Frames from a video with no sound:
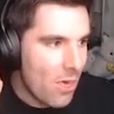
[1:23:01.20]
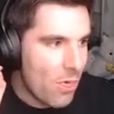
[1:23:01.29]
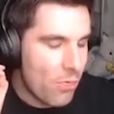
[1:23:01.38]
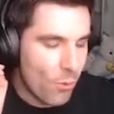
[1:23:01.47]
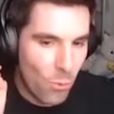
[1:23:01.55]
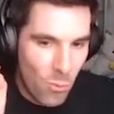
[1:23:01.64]

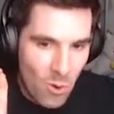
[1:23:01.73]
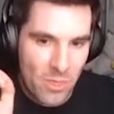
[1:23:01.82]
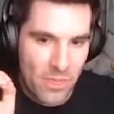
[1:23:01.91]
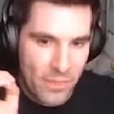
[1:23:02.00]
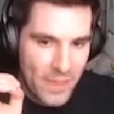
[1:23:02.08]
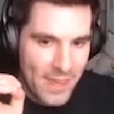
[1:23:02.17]
the one
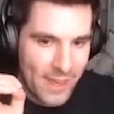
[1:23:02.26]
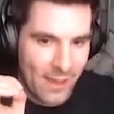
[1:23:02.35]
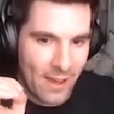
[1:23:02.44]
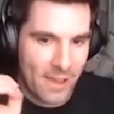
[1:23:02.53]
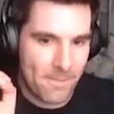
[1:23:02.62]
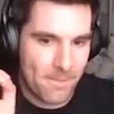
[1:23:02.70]
thing
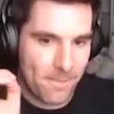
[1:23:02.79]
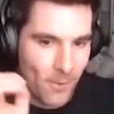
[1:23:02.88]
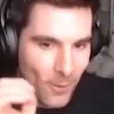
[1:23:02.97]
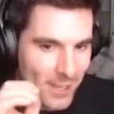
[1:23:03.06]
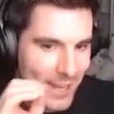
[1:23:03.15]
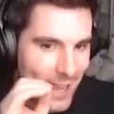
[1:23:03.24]
I
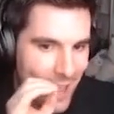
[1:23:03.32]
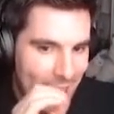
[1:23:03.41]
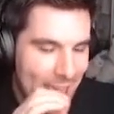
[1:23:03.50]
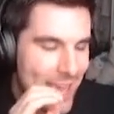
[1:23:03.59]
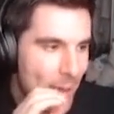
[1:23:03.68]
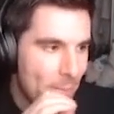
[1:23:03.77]
fucking
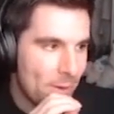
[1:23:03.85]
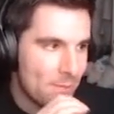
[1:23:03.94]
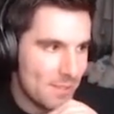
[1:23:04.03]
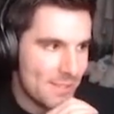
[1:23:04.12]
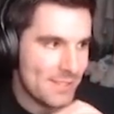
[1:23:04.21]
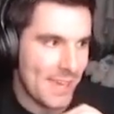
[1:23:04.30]
hate about
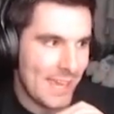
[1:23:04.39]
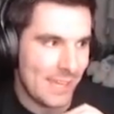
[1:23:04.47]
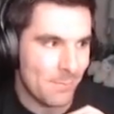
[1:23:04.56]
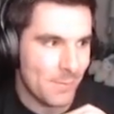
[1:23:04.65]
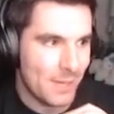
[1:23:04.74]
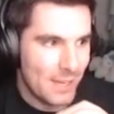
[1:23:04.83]
this
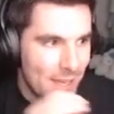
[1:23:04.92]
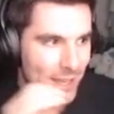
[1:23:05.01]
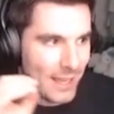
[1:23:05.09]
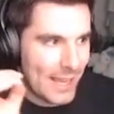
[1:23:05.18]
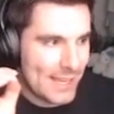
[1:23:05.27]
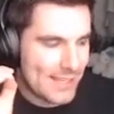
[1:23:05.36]
game
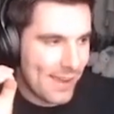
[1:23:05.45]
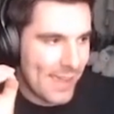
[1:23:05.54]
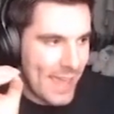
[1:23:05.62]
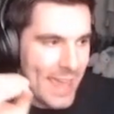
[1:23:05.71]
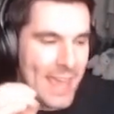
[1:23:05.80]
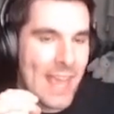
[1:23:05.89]
is I
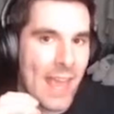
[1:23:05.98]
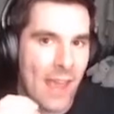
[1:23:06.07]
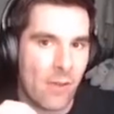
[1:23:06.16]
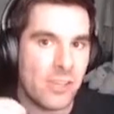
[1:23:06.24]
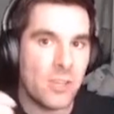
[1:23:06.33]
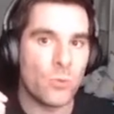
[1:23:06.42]
hate
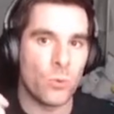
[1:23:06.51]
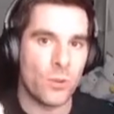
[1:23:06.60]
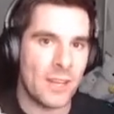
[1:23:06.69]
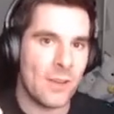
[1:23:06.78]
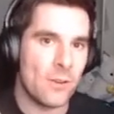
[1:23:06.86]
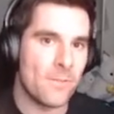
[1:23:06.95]
how you
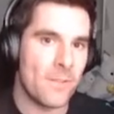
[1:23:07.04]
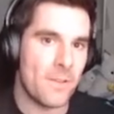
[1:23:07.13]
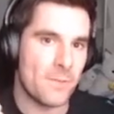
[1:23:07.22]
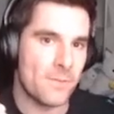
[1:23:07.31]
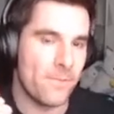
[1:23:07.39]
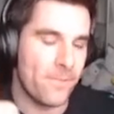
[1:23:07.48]
run out of
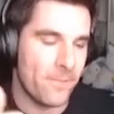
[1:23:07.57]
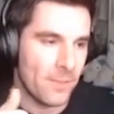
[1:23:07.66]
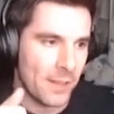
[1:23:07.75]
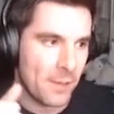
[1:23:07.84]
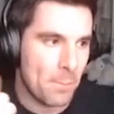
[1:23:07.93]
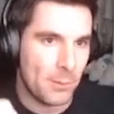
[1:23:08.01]

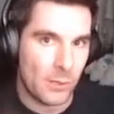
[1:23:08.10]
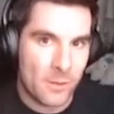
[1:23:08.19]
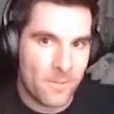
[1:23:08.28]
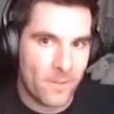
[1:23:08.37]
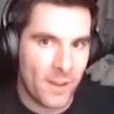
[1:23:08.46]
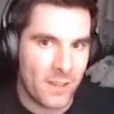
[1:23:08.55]
like blood
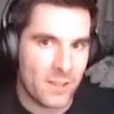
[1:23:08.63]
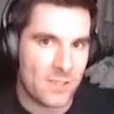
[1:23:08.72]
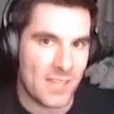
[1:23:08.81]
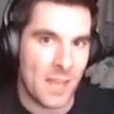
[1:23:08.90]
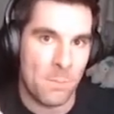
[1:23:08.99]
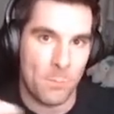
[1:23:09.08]

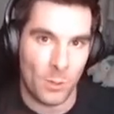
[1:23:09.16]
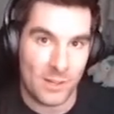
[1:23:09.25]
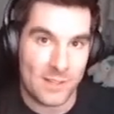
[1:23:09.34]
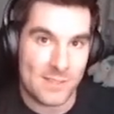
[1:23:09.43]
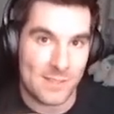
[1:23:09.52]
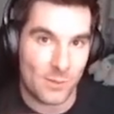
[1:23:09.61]
vials and
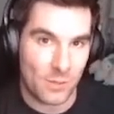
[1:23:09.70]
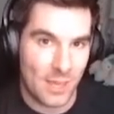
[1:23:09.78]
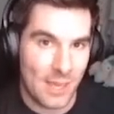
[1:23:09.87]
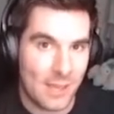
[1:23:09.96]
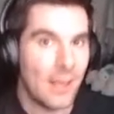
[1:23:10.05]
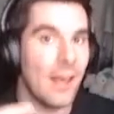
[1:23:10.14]
bullets.
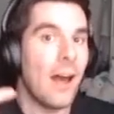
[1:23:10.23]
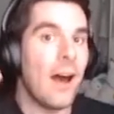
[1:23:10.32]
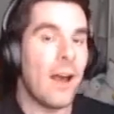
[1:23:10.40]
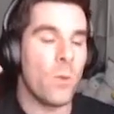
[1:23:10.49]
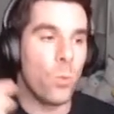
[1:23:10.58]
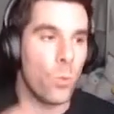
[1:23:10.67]
Okay,
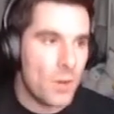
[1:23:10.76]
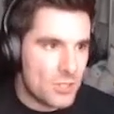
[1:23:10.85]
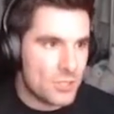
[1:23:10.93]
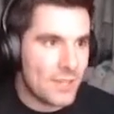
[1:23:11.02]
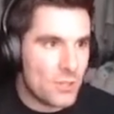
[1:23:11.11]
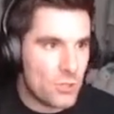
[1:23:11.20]
I
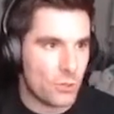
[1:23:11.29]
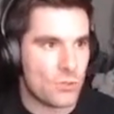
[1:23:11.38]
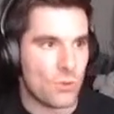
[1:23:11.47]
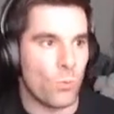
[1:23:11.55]
wish they just